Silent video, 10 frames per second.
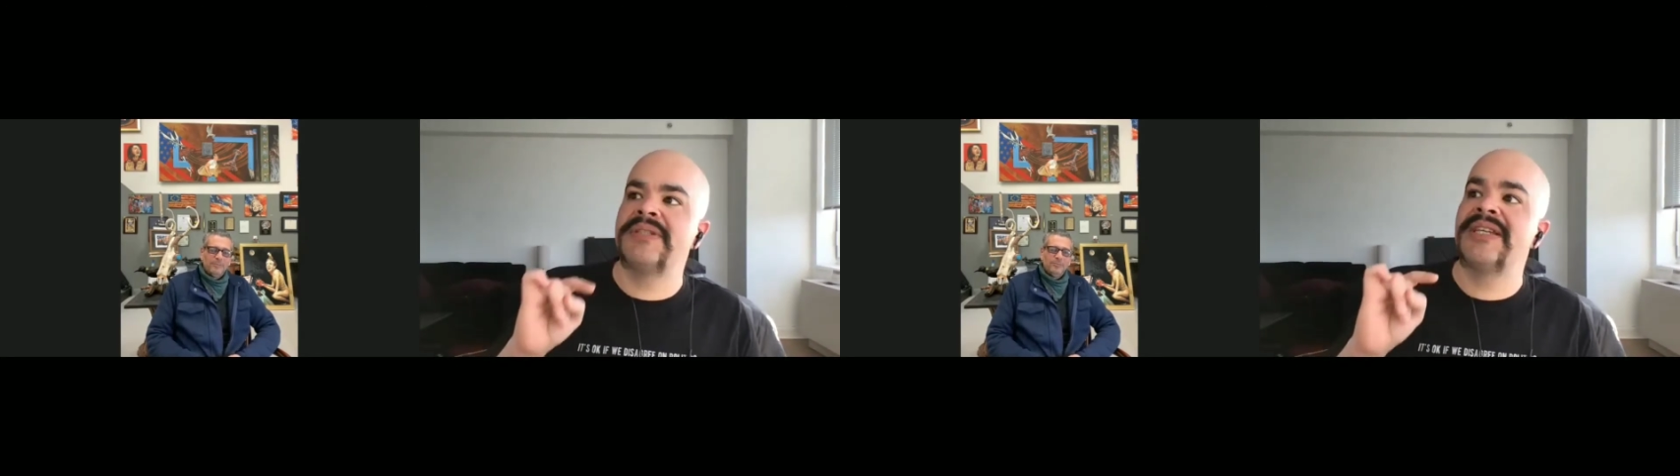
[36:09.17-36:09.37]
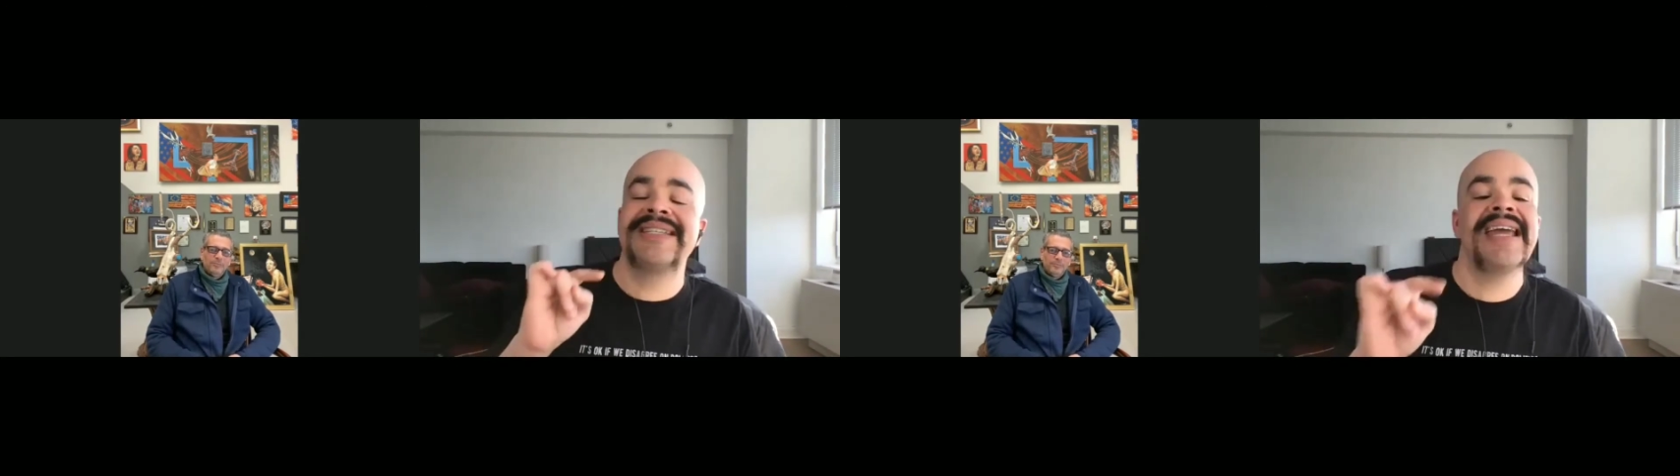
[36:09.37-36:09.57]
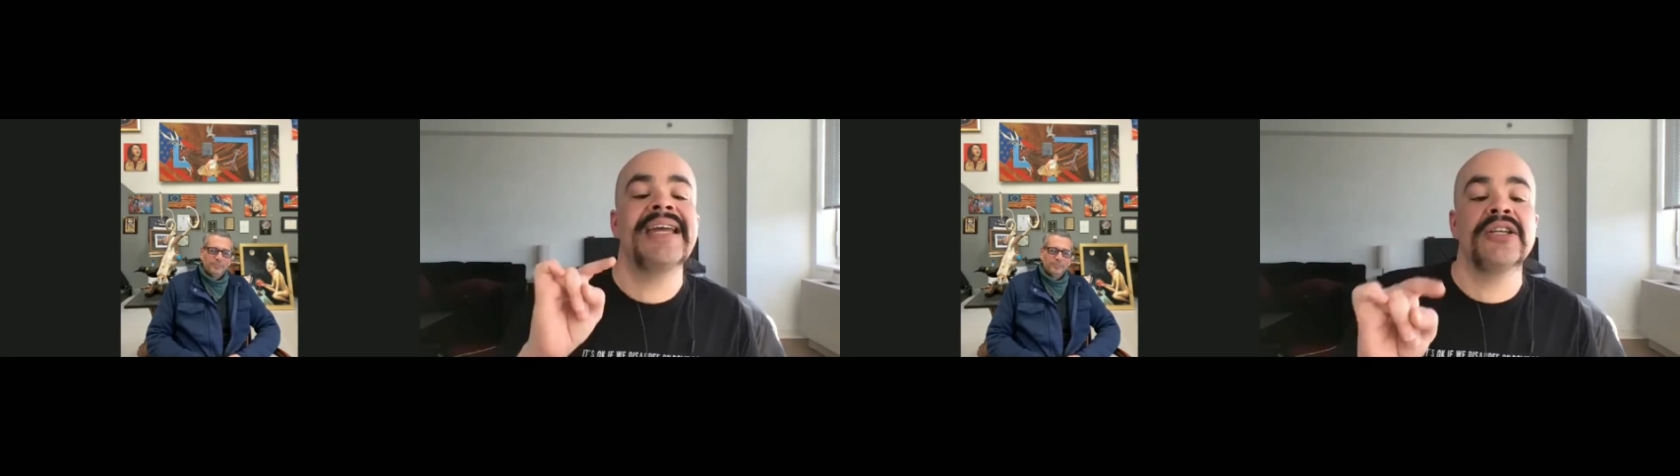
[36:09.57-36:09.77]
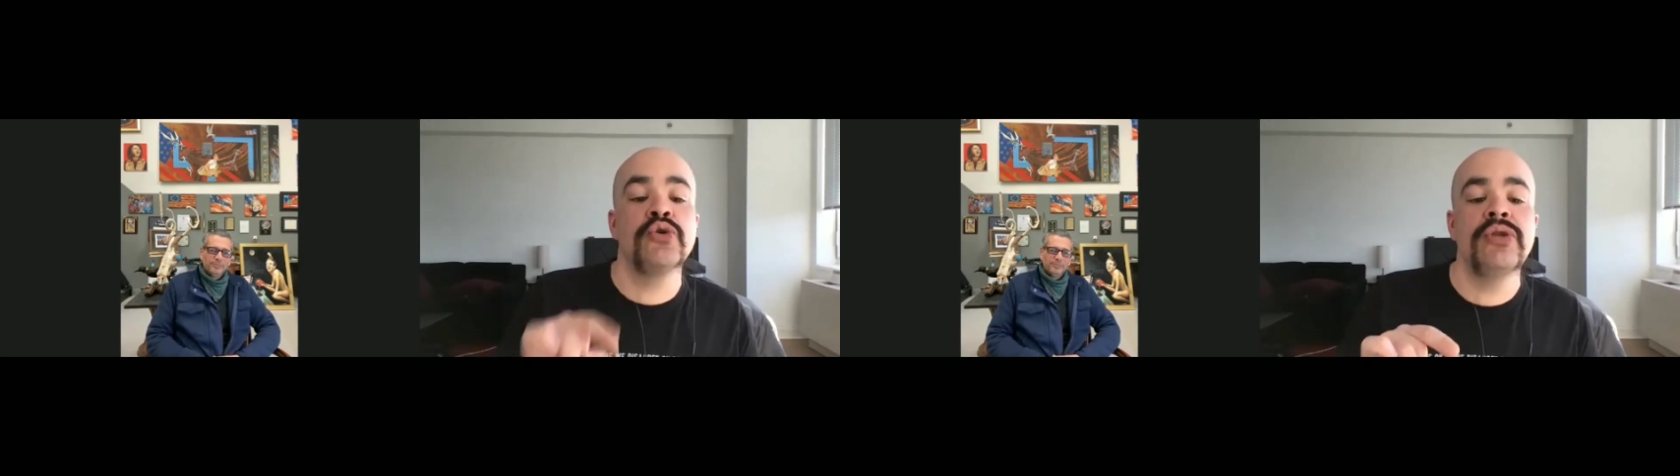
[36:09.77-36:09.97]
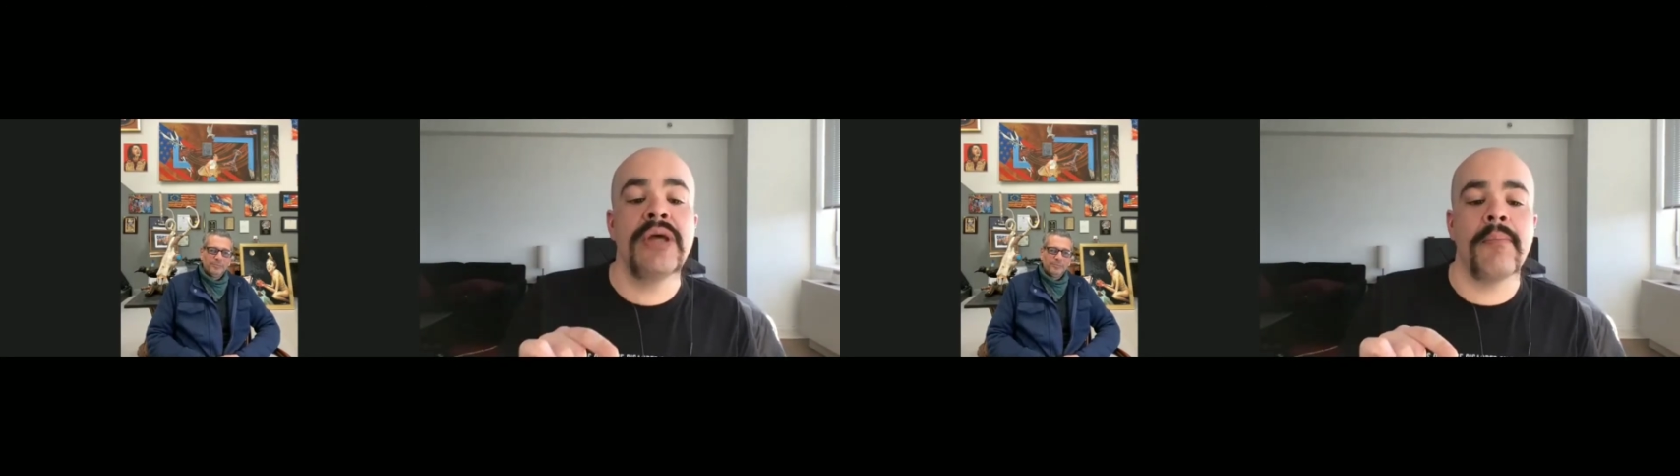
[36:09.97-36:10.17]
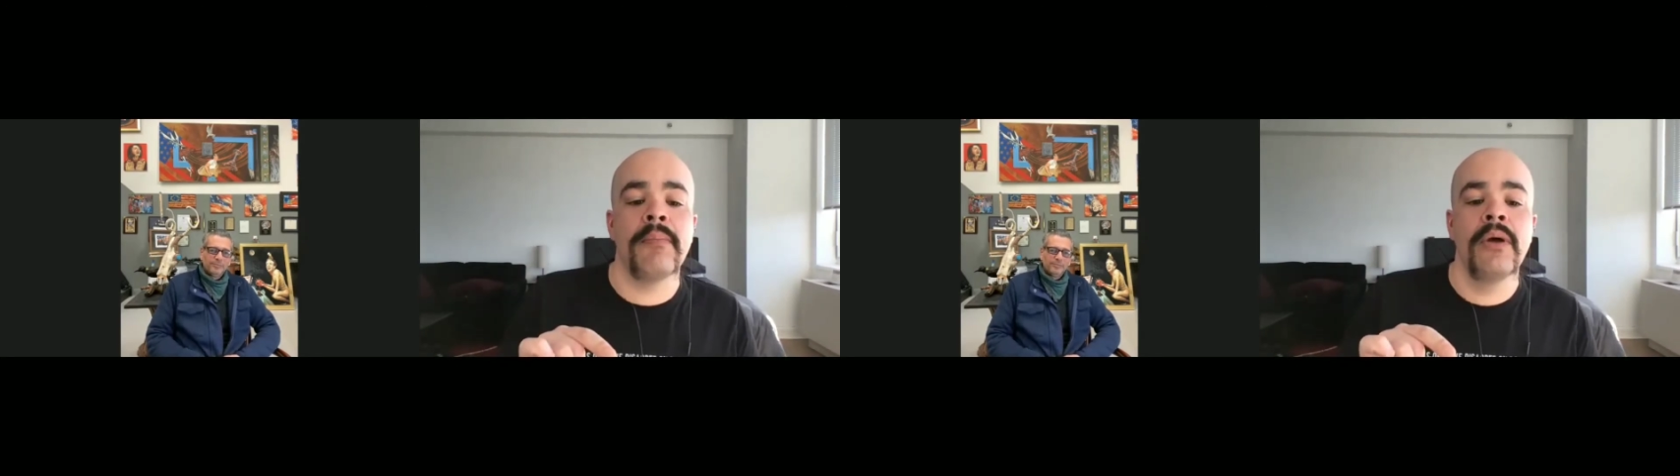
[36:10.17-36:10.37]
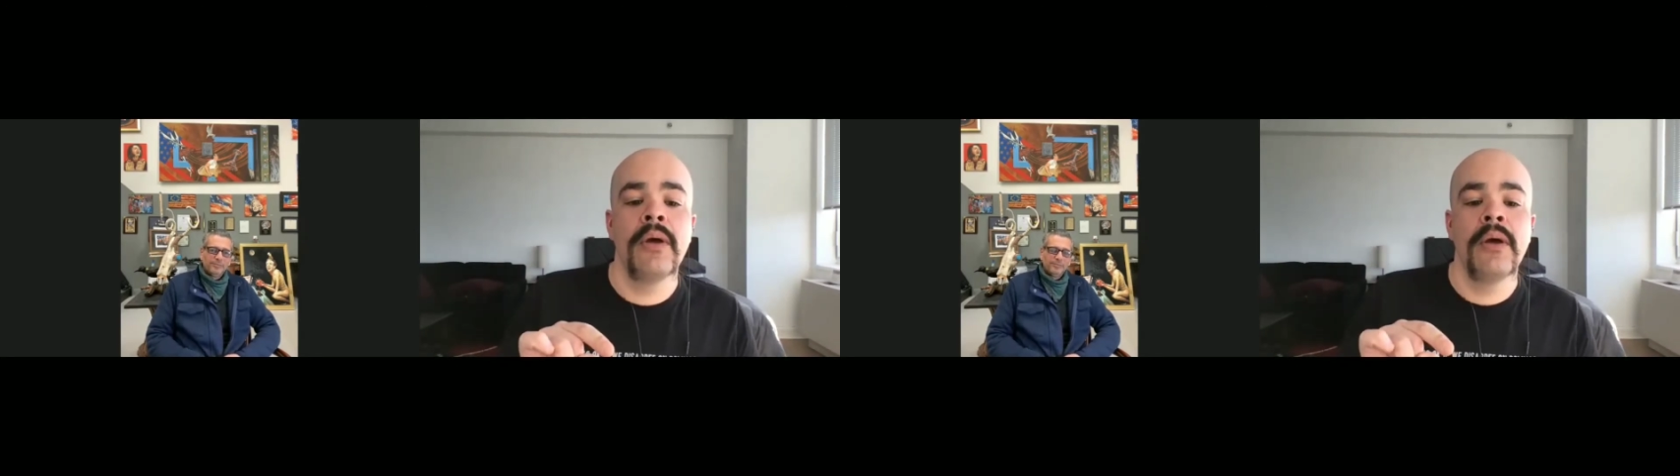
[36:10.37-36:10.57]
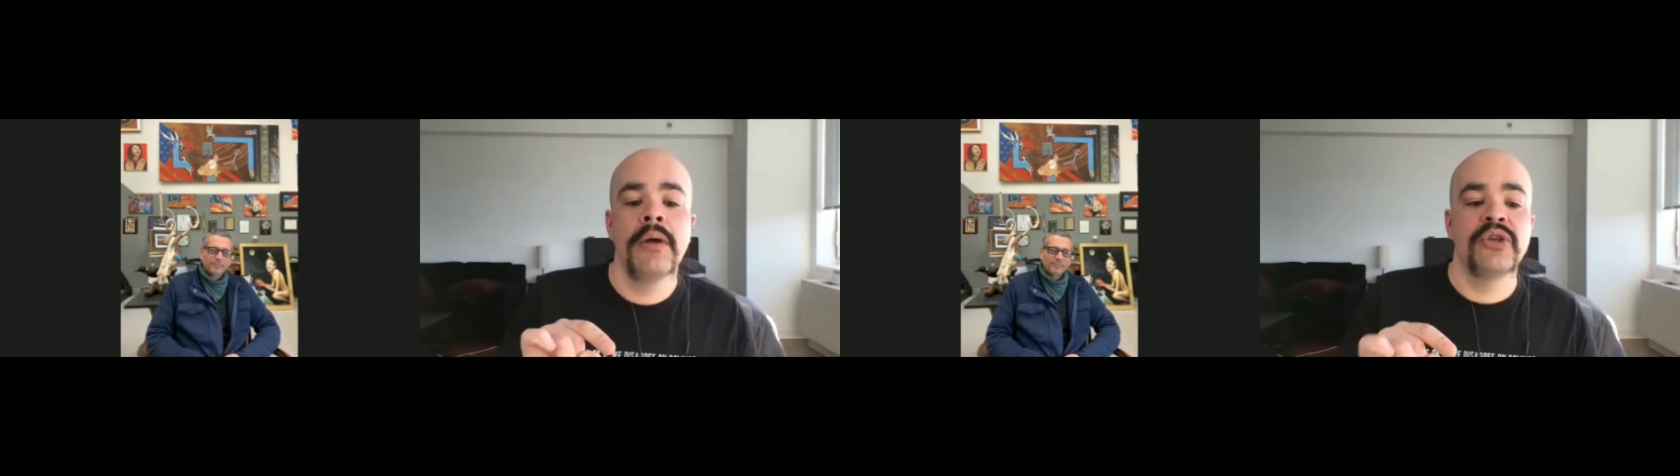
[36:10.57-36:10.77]
take it to them,
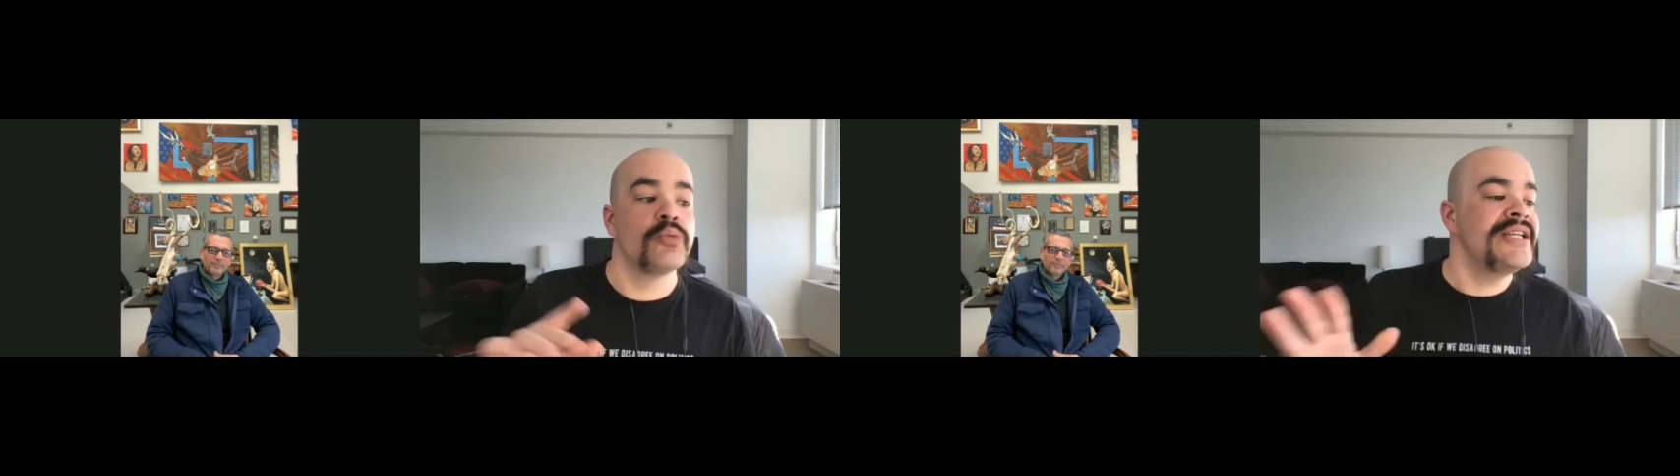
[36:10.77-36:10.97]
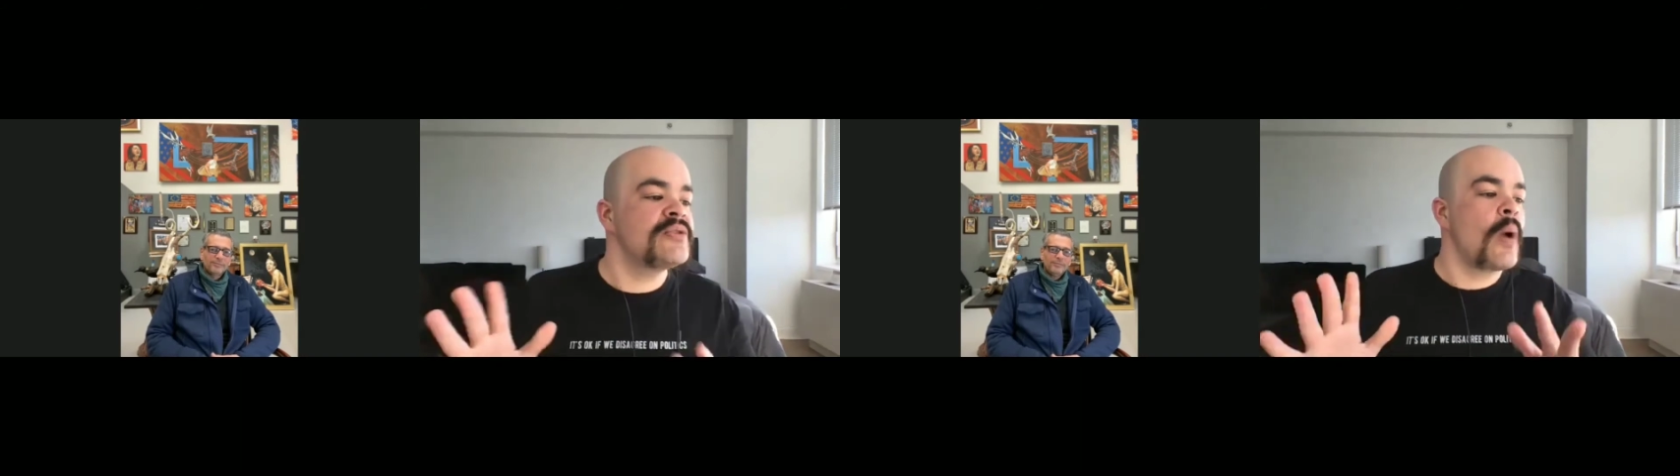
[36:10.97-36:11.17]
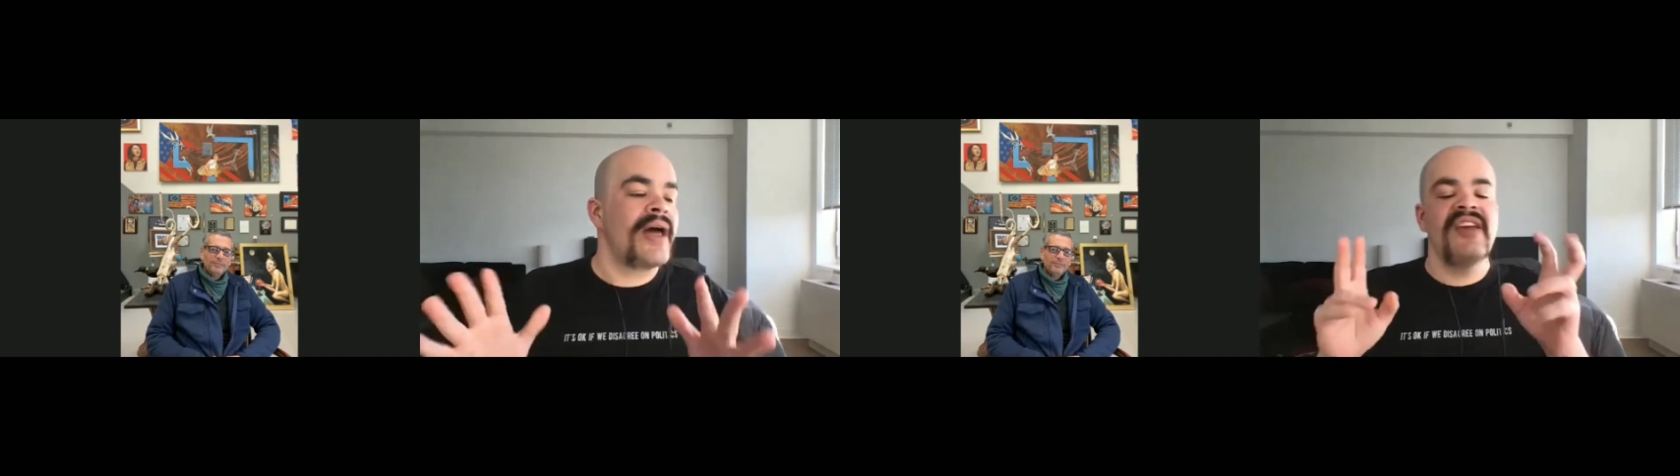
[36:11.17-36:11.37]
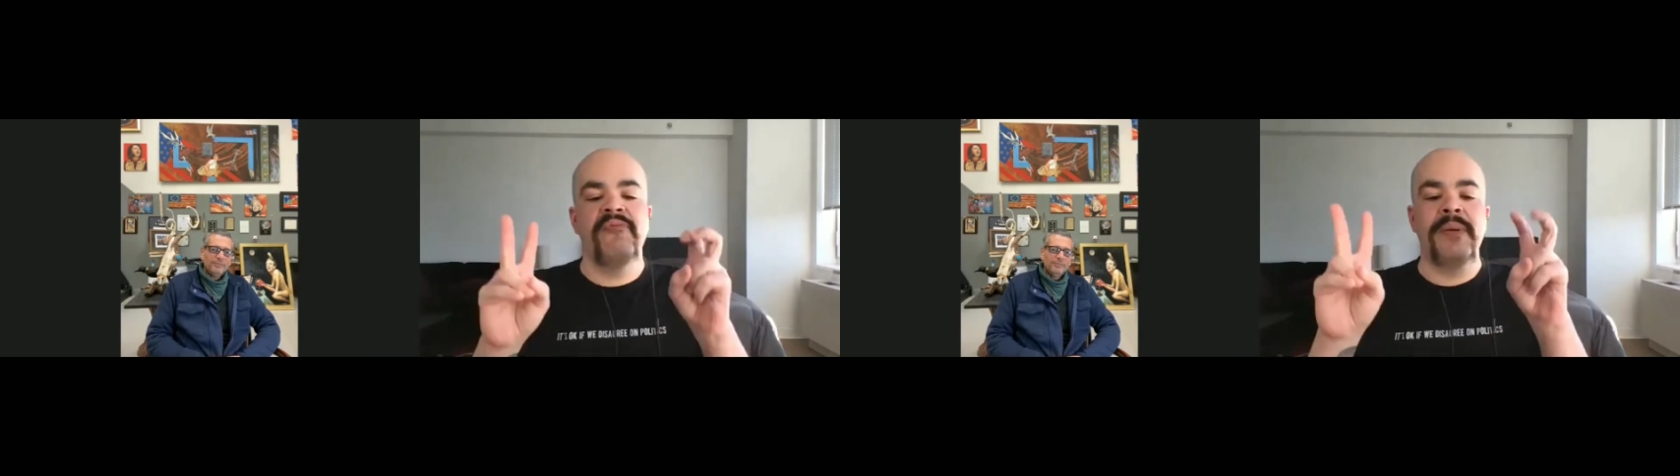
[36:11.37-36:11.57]
the reason why they've